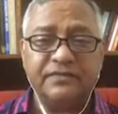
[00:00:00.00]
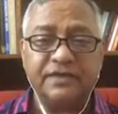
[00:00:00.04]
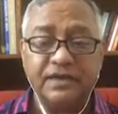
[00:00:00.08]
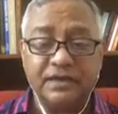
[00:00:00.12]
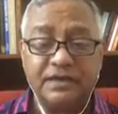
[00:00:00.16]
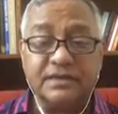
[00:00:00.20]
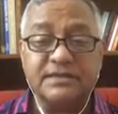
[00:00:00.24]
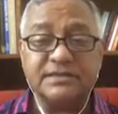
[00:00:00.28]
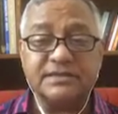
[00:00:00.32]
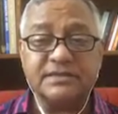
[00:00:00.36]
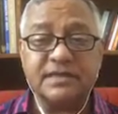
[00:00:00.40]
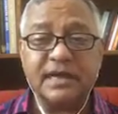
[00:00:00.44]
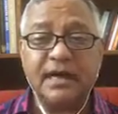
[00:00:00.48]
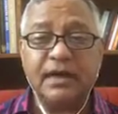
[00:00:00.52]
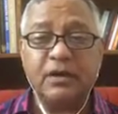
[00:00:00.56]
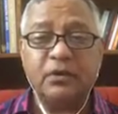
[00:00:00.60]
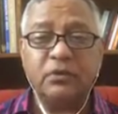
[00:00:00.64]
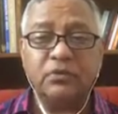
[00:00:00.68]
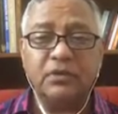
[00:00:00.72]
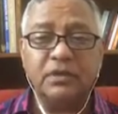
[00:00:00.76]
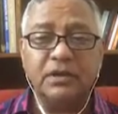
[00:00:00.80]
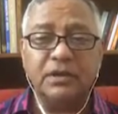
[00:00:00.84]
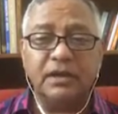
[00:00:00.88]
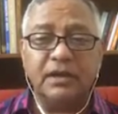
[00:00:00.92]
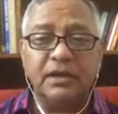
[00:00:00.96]
years
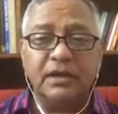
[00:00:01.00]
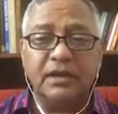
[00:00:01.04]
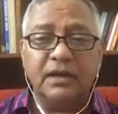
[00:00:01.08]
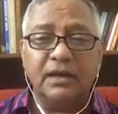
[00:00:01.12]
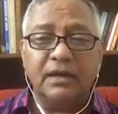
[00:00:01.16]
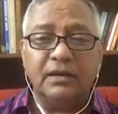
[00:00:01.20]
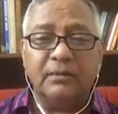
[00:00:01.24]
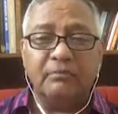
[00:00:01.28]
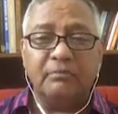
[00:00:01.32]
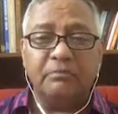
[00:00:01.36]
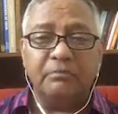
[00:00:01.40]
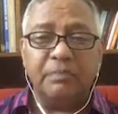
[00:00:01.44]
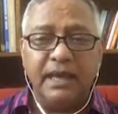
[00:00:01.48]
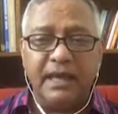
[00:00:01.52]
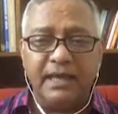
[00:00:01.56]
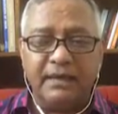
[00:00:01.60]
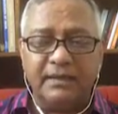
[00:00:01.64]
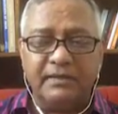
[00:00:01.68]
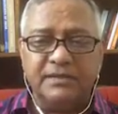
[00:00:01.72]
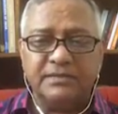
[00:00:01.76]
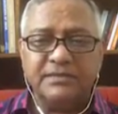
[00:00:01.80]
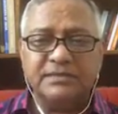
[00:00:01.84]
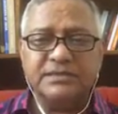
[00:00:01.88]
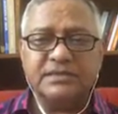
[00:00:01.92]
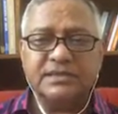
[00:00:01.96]
now,
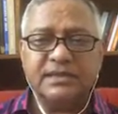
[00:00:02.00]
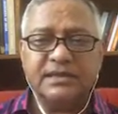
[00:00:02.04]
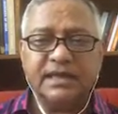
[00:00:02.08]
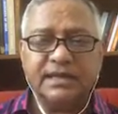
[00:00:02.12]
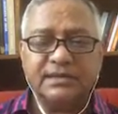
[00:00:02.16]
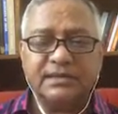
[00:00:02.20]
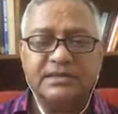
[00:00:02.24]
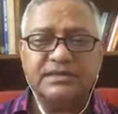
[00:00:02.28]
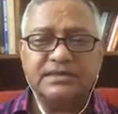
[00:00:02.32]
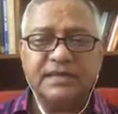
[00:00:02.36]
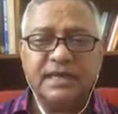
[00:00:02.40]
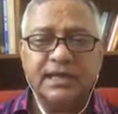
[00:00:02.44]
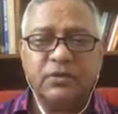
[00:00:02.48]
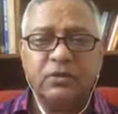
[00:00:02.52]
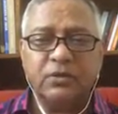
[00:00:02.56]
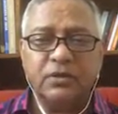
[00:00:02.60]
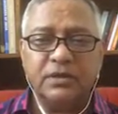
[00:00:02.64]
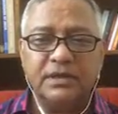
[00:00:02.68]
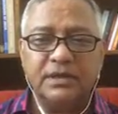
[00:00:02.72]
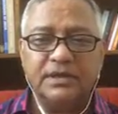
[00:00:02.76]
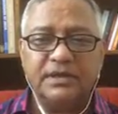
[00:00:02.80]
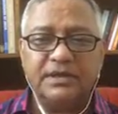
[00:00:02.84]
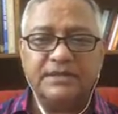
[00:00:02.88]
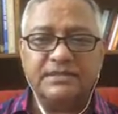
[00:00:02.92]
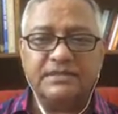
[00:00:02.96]
parents and other
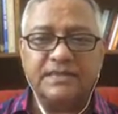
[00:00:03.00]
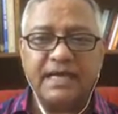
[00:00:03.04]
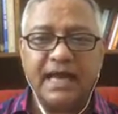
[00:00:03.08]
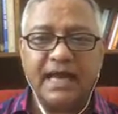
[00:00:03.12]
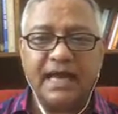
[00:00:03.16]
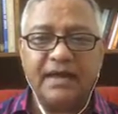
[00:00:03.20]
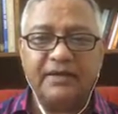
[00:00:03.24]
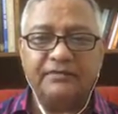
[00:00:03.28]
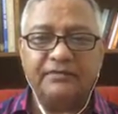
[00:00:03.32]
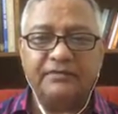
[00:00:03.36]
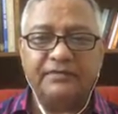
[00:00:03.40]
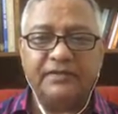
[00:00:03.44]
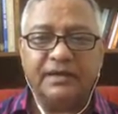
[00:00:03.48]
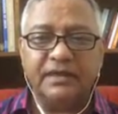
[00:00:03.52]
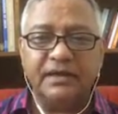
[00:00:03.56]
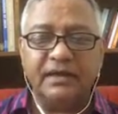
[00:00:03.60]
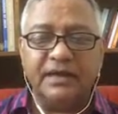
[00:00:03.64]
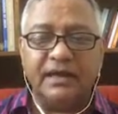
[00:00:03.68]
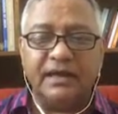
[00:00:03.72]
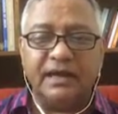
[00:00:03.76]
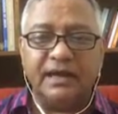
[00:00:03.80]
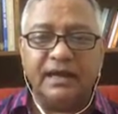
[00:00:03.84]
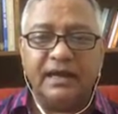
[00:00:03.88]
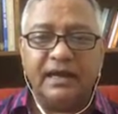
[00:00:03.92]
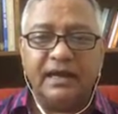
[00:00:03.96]
stakeholders have
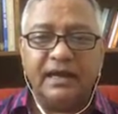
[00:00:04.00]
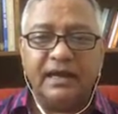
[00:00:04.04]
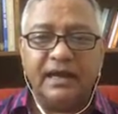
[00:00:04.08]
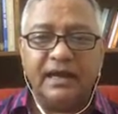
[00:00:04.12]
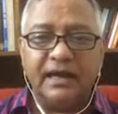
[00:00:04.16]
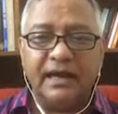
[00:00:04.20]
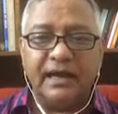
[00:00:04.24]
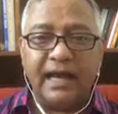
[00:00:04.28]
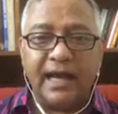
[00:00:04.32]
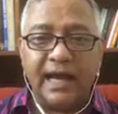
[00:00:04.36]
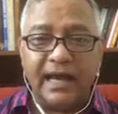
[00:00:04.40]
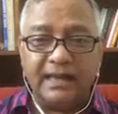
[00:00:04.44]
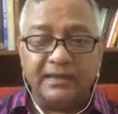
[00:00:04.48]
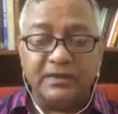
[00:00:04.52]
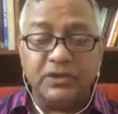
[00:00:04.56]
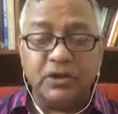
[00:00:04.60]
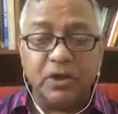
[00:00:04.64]
had the